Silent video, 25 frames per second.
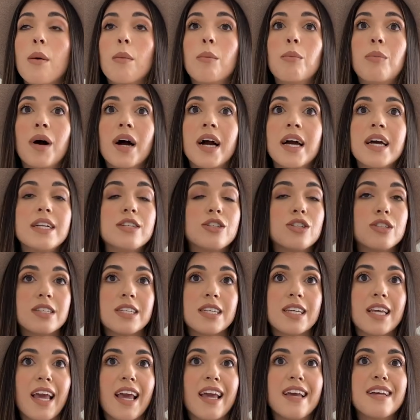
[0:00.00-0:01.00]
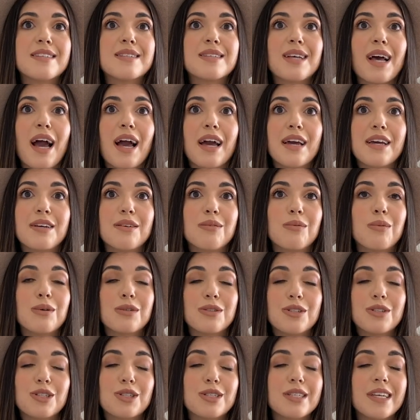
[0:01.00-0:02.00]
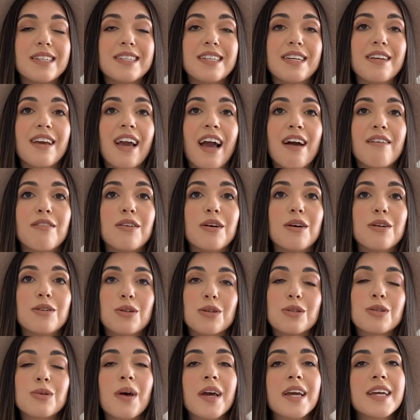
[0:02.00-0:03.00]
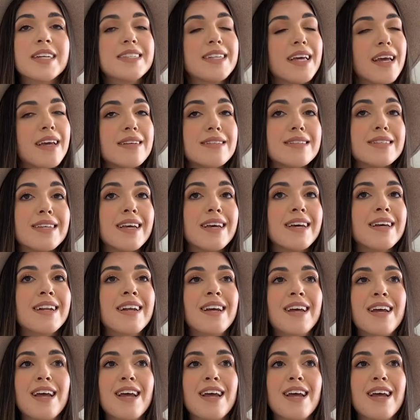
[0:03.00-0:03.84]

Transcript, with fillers: But just in case, I will just get decaf just so I can taste it.